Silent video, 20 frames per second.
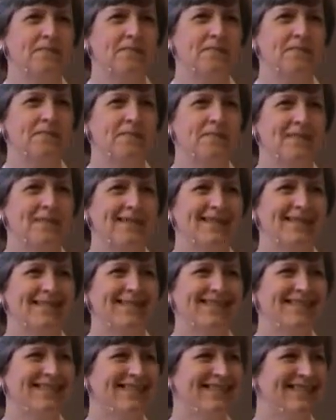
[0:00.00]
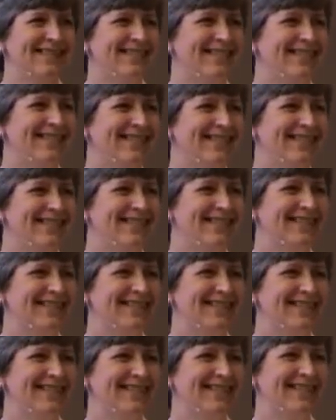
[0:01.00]

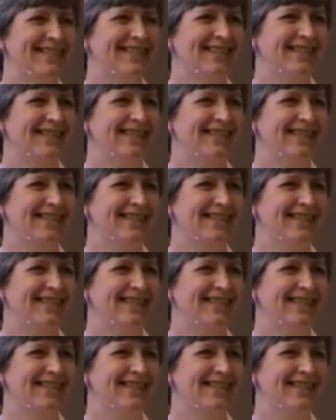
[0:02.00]
(silence)